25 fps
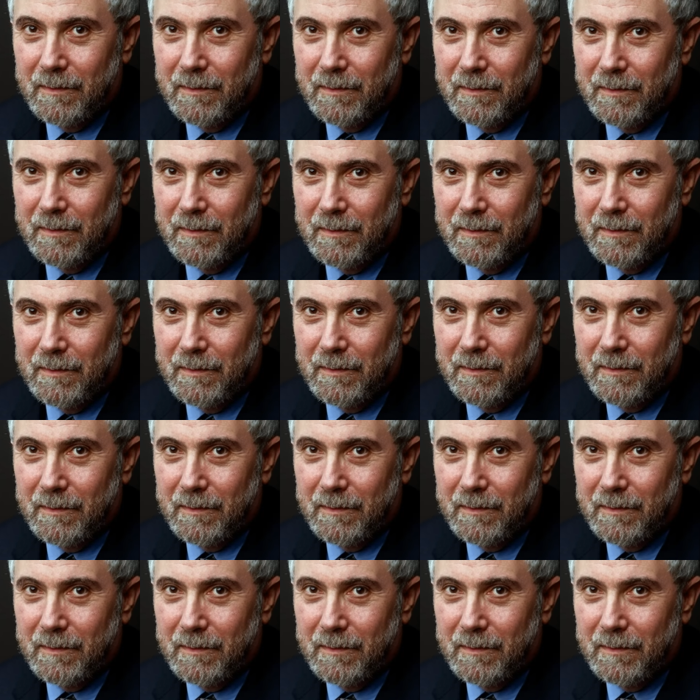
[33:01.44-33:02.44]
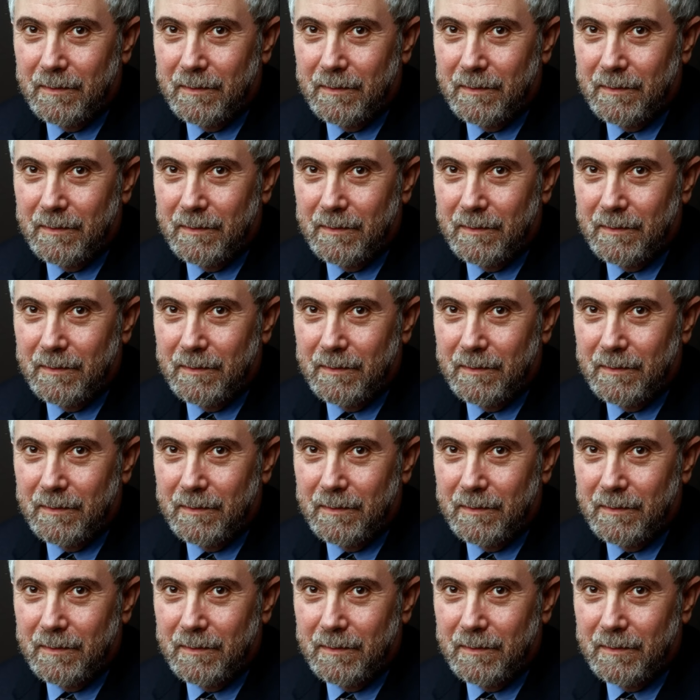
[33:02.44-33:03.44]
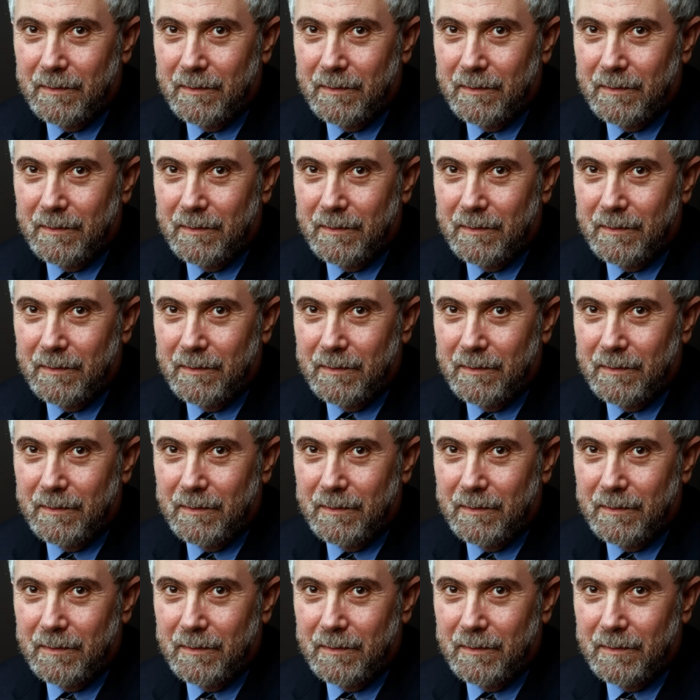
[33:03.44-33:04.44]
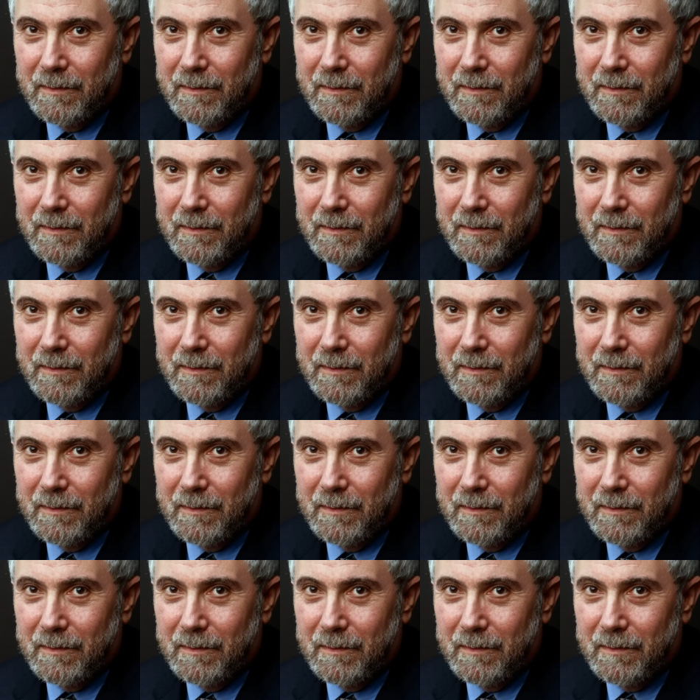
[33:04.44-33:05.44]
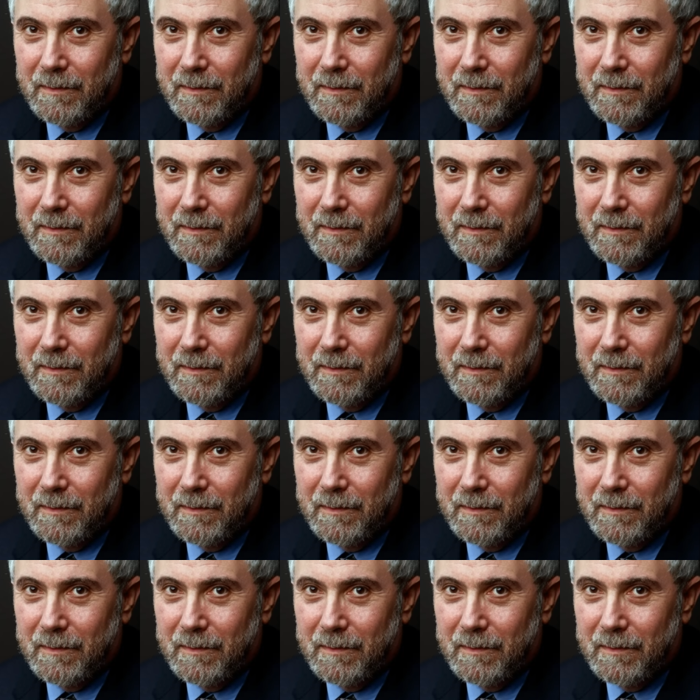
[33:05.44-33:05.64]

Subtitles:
This is a still picture; no speech is visible.